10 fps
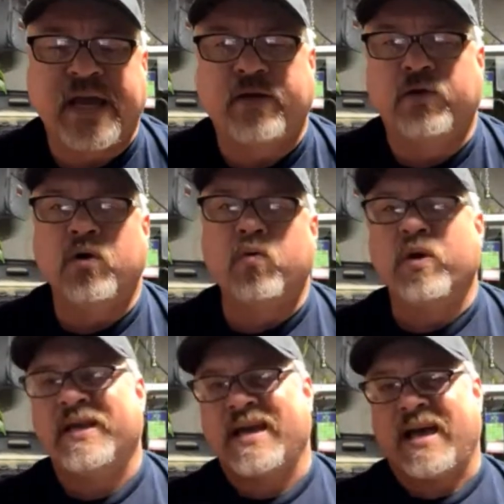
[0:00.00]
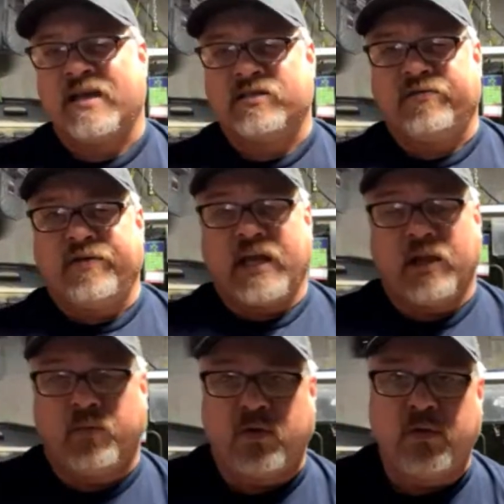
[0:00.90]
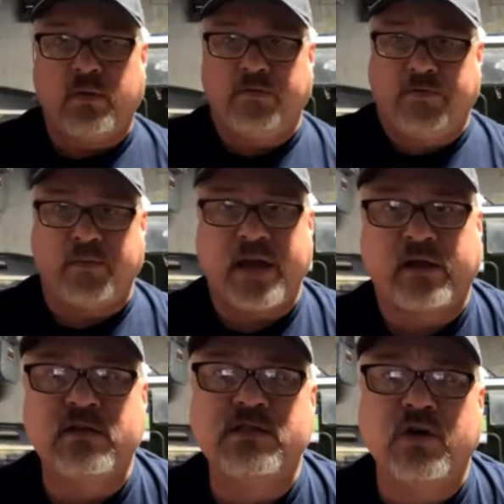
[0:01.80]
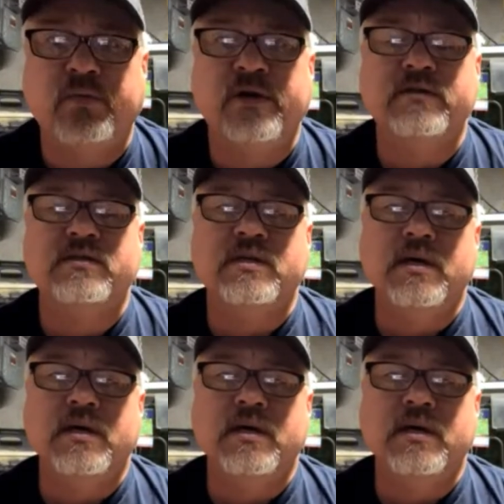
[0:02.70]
I don't know what he has available for macrostomas,